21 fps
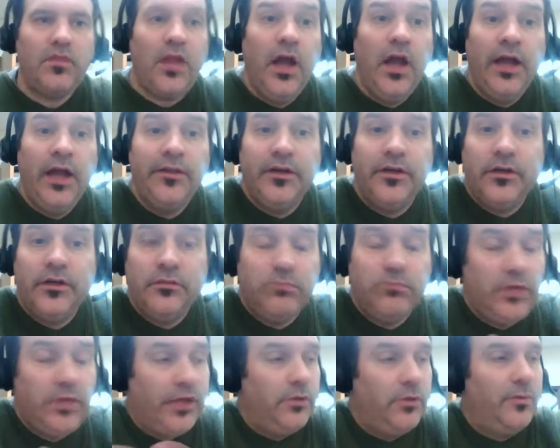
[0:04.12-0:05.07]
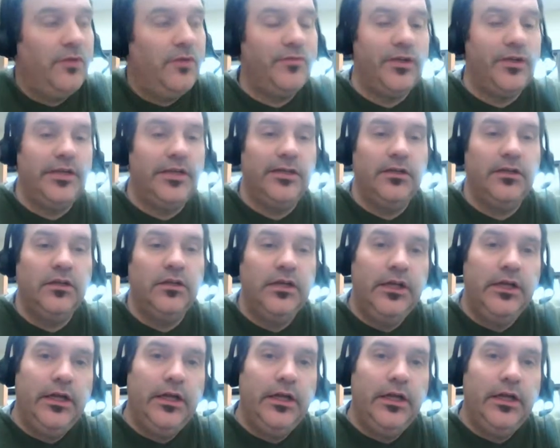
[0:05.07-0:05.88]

Hi there, Cale Moffat again.